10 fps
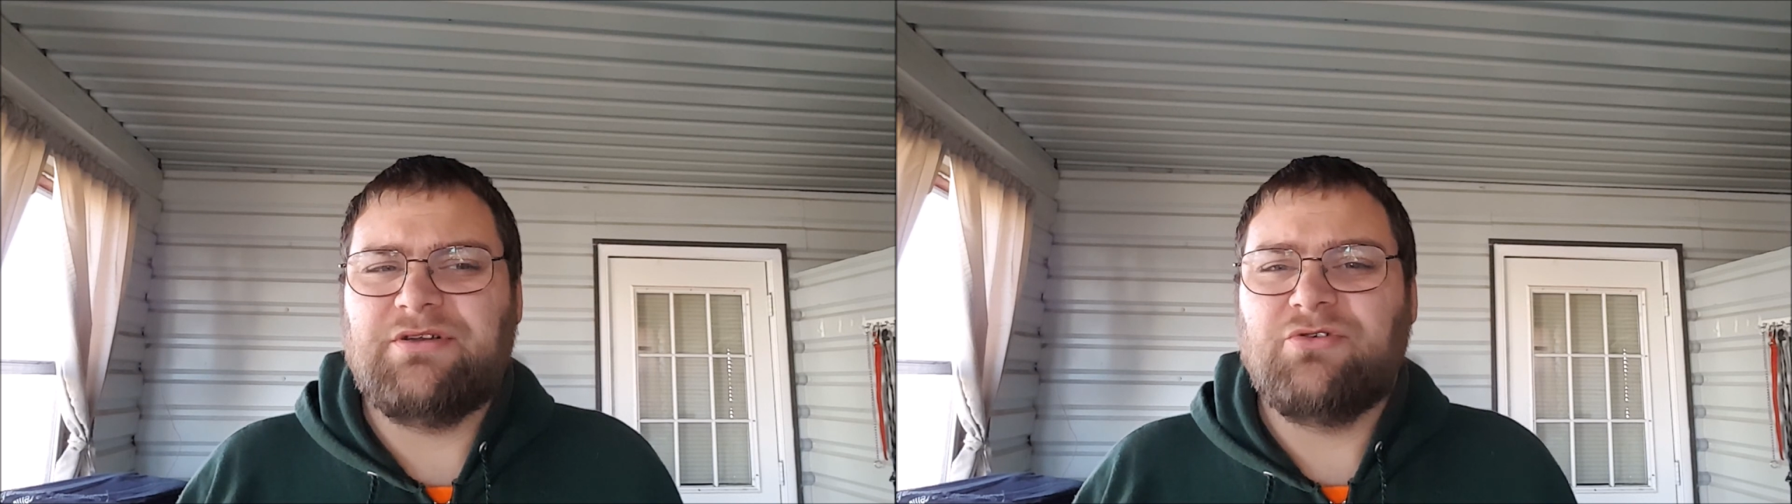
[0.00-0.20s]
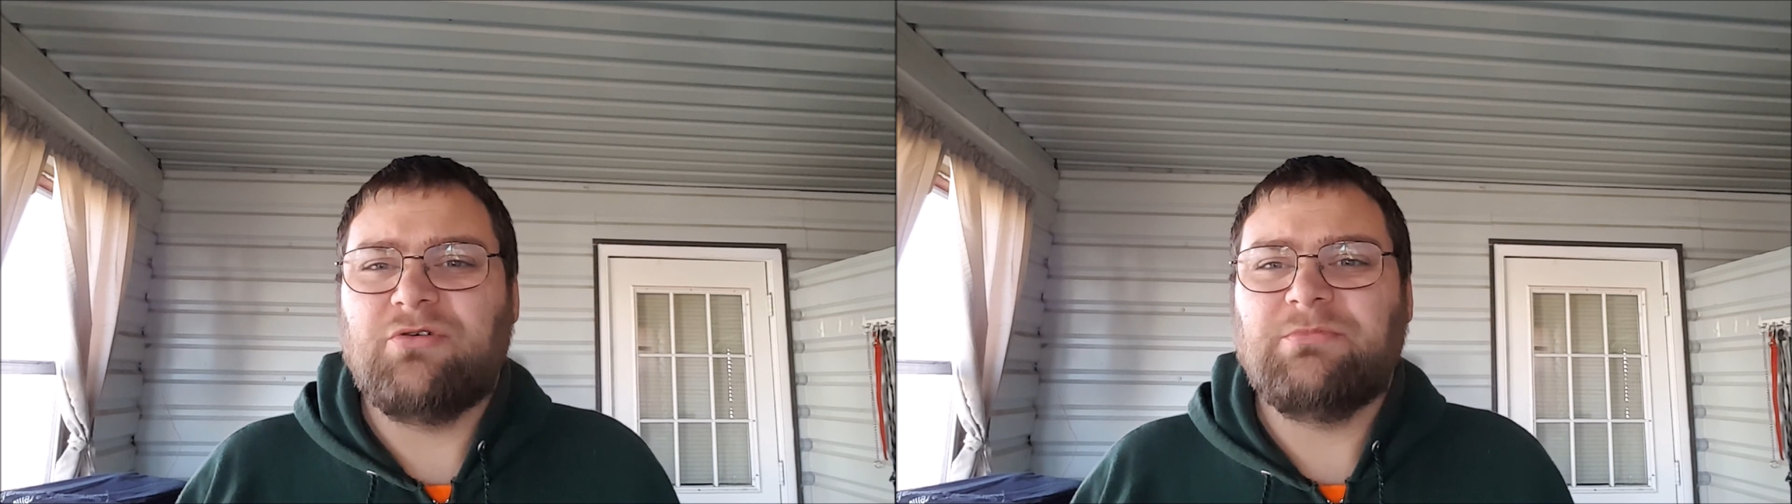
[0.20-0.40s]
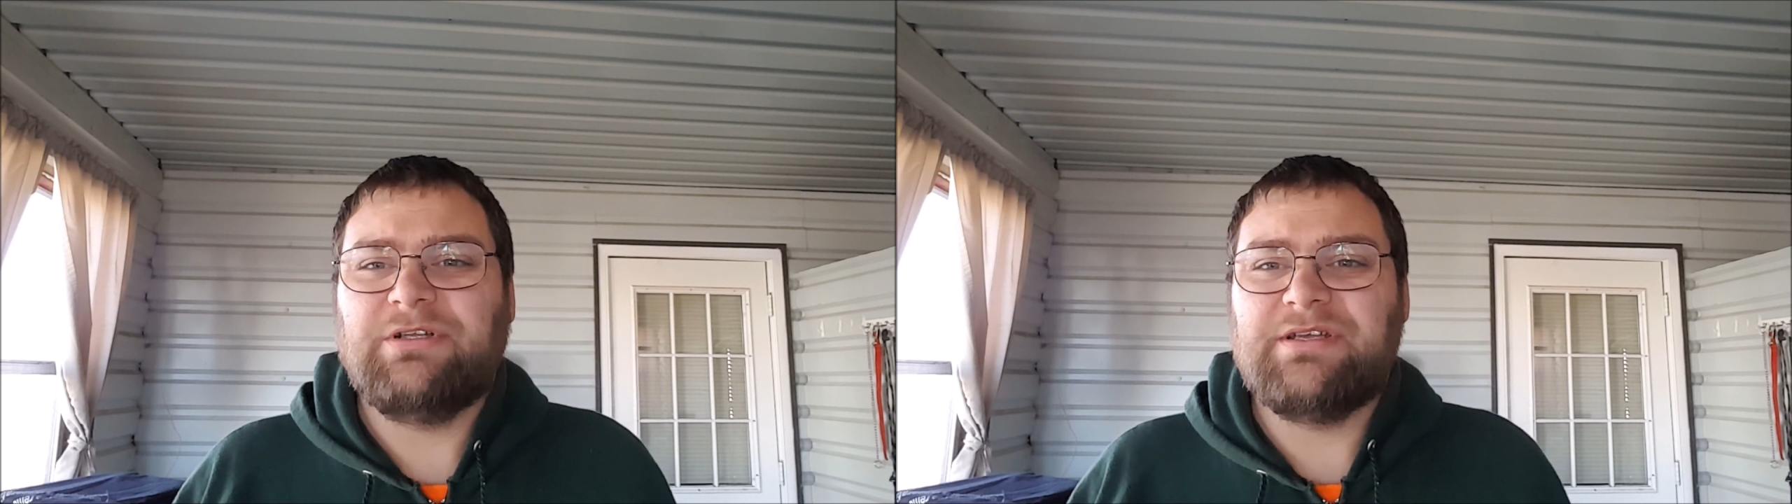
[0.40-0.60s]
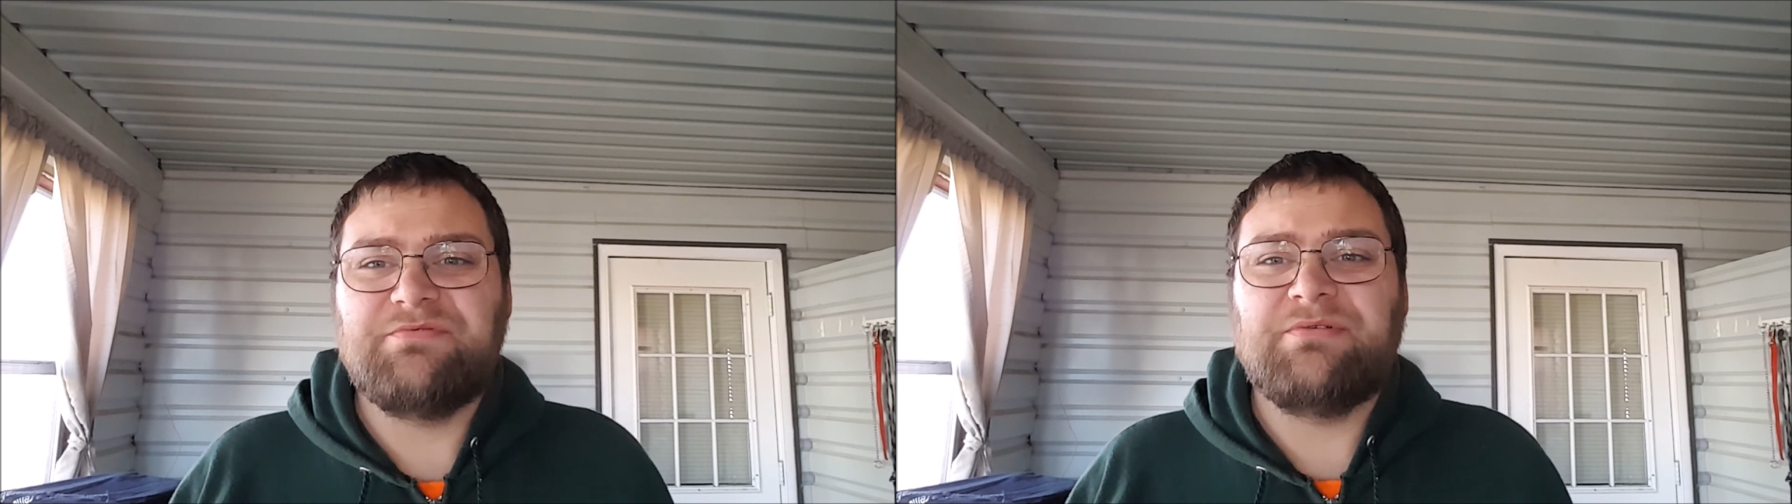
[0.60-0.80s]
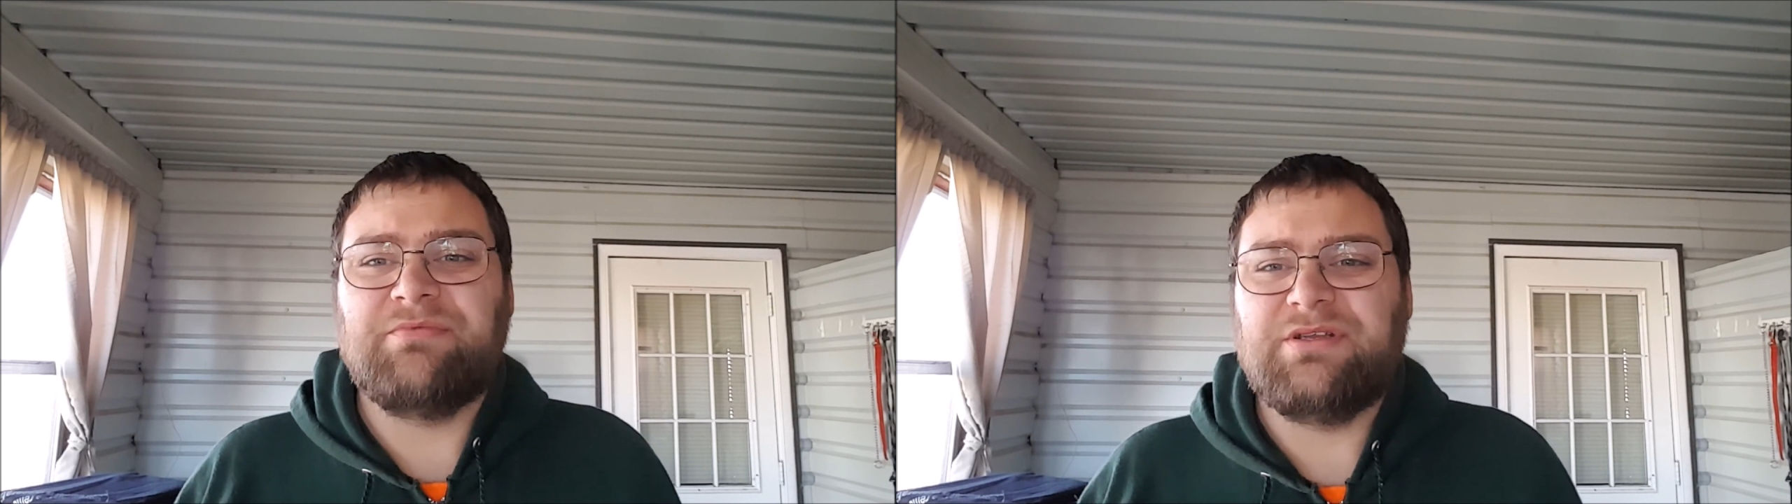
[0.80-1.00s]
Normally,
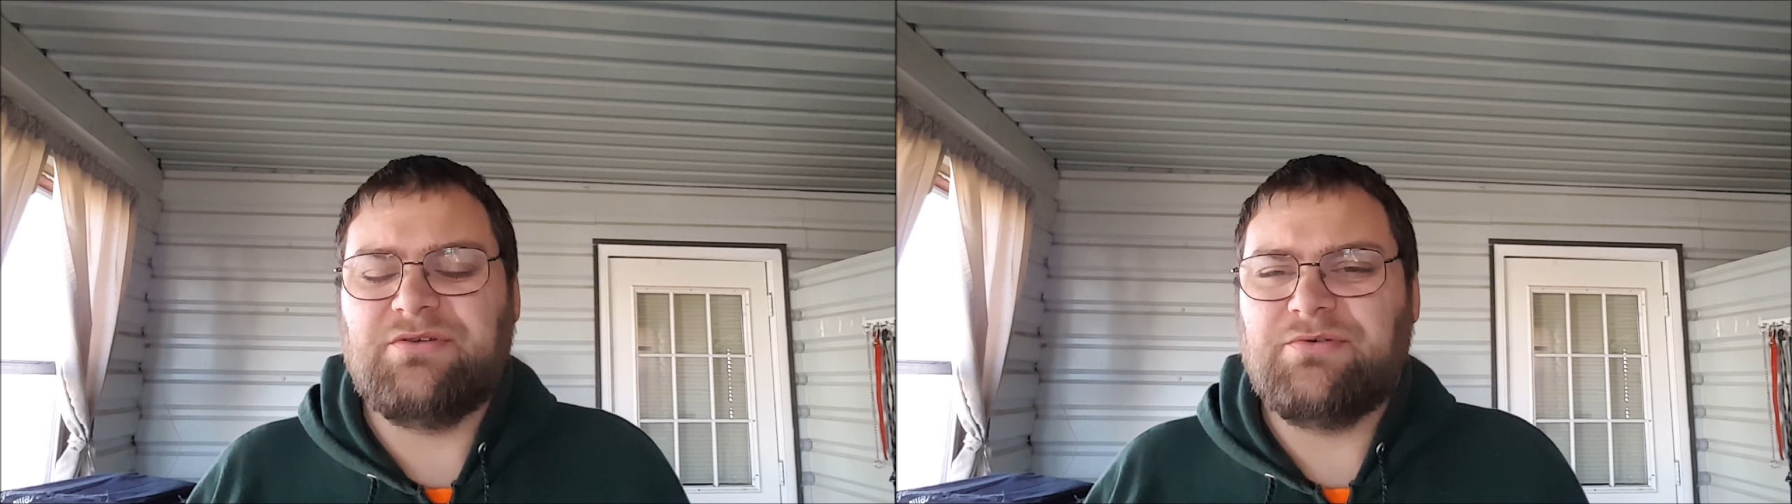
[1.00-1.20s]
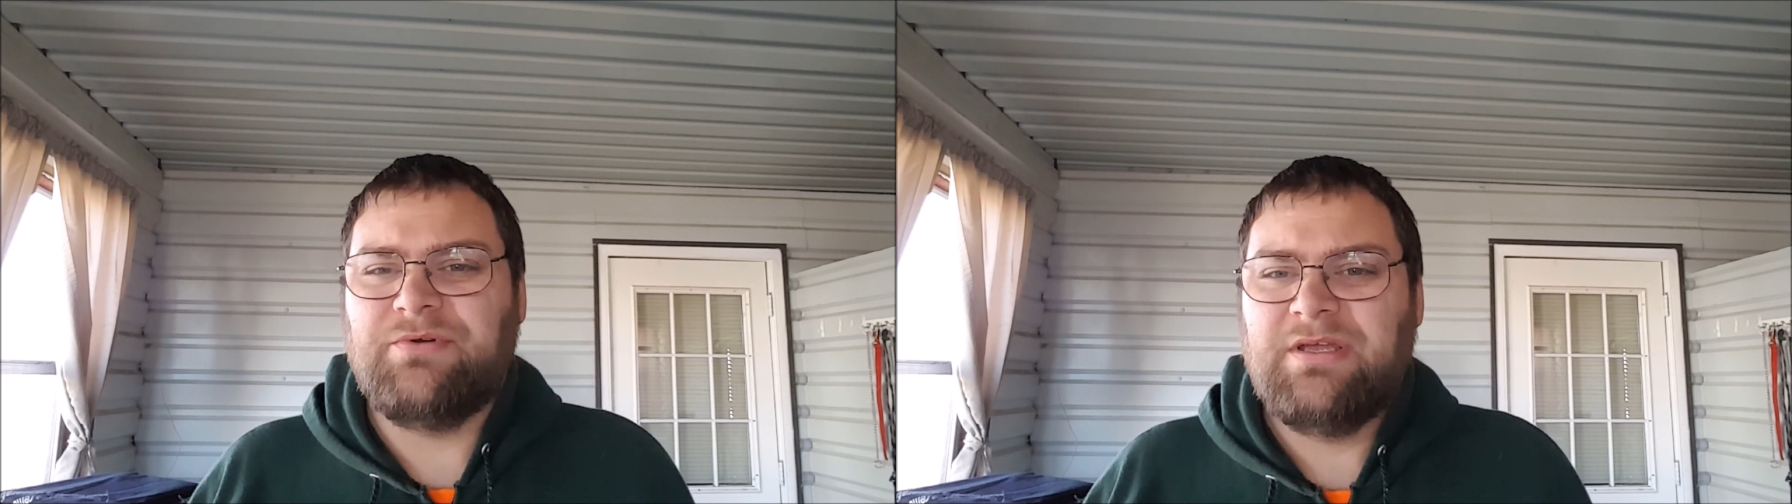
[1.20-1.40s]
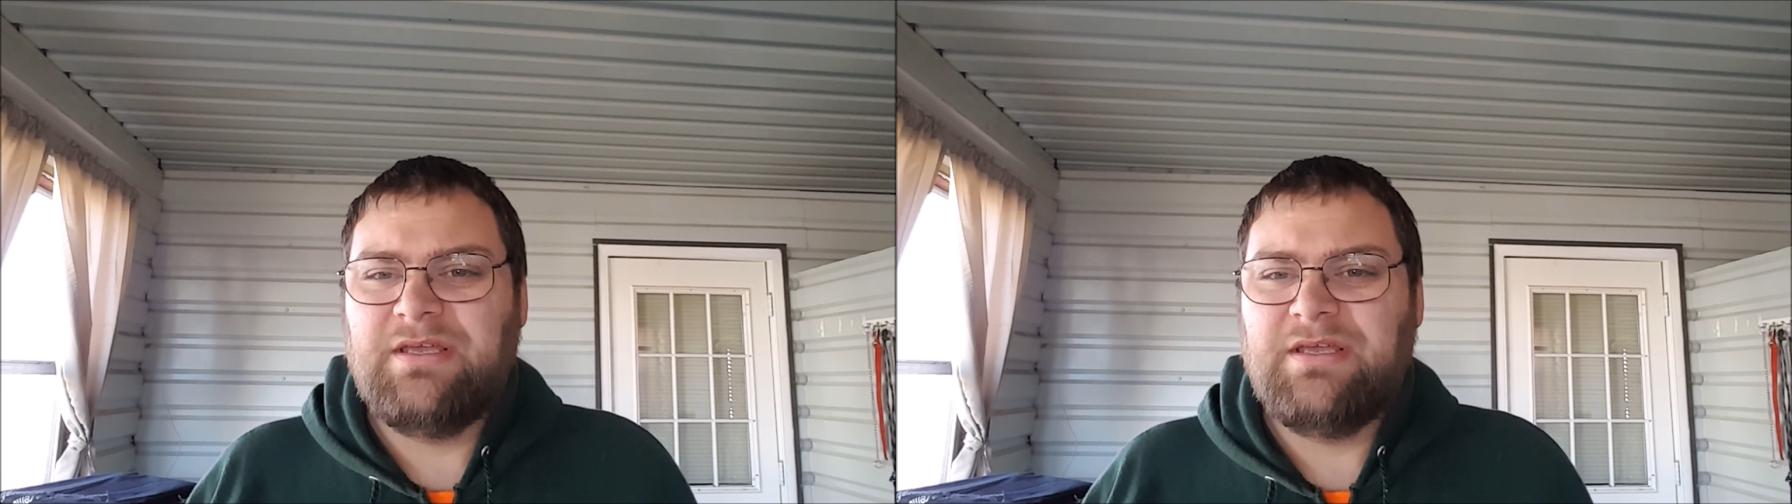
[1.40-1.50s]
when we do